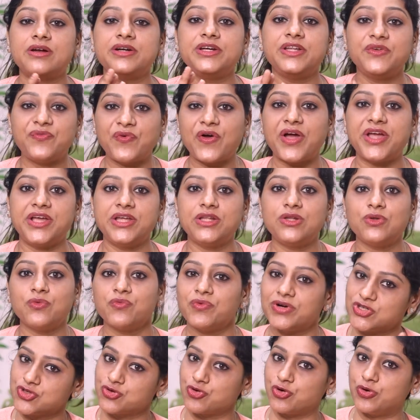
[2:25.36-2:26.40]
define
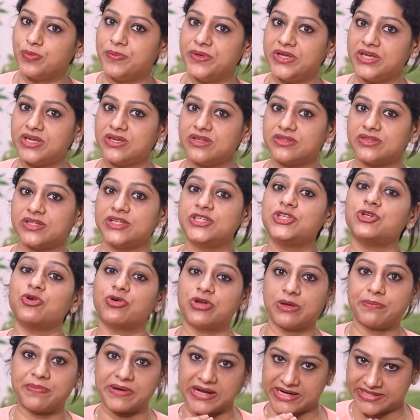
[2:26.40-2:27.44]
what should be the
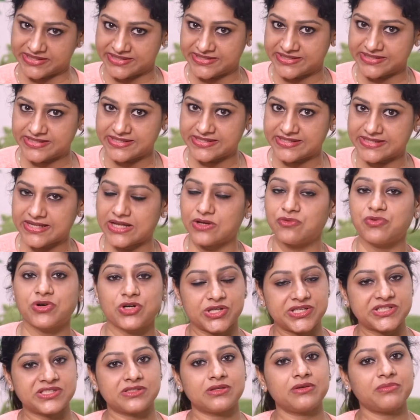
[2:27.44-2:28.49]
yogic practices and
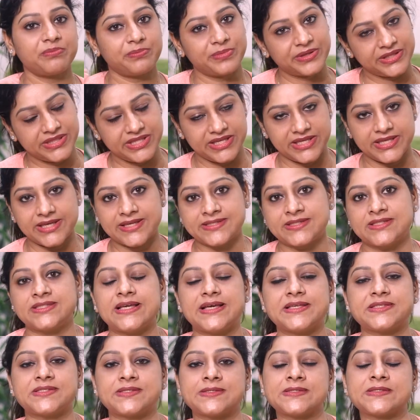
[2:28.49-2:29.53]
what is the breathing
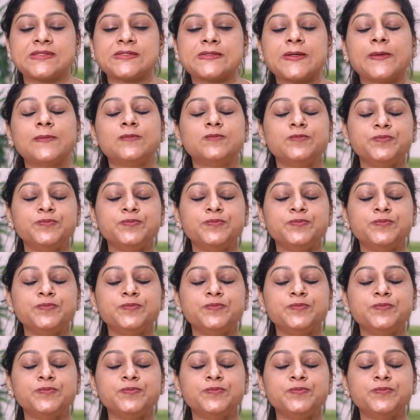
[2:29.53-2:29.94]
exercises.